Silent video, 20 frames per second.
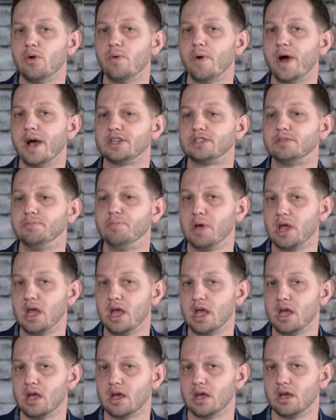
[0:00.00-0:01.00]

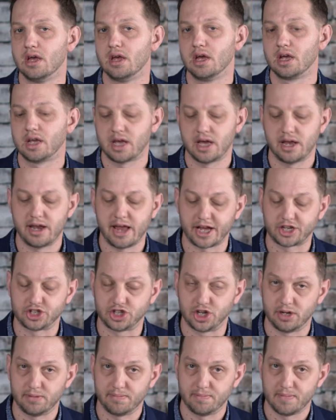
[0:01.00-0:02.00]
USB
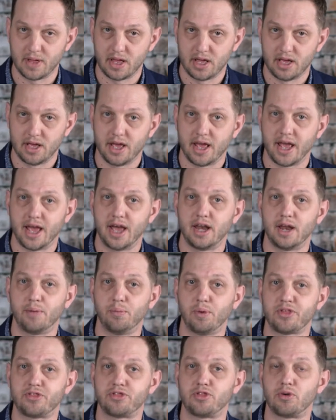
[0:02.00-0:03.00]
connection,
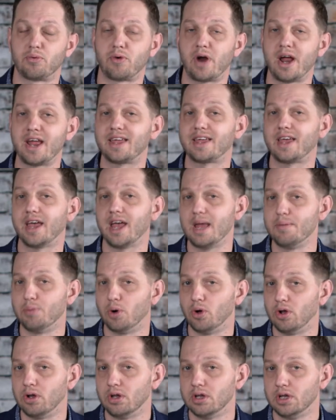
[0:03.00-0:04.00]
and with the right
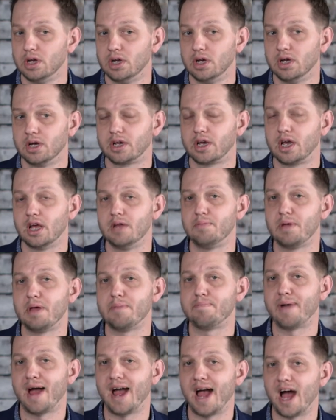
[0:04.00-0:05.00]
cable can
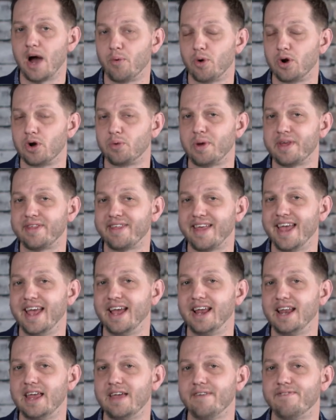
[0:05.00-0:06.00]
be powered with
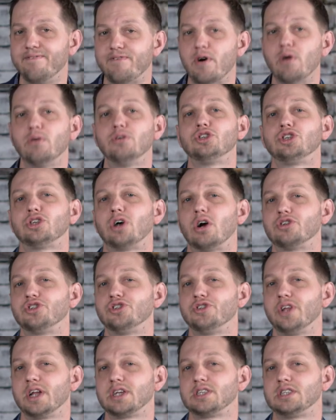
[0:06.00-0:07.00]
any phone
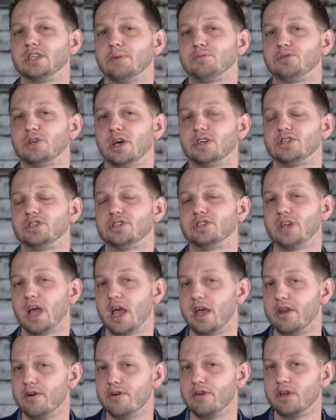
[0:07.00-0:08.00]
charger that accepts a
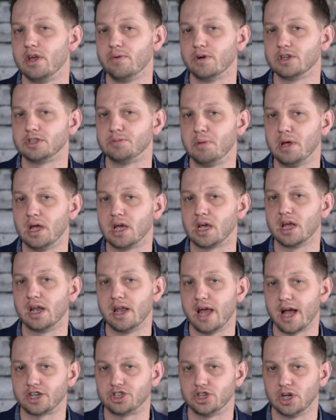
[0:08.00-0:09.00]
standard USB
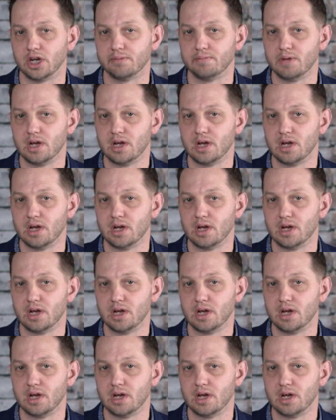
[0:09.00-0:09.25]
connection.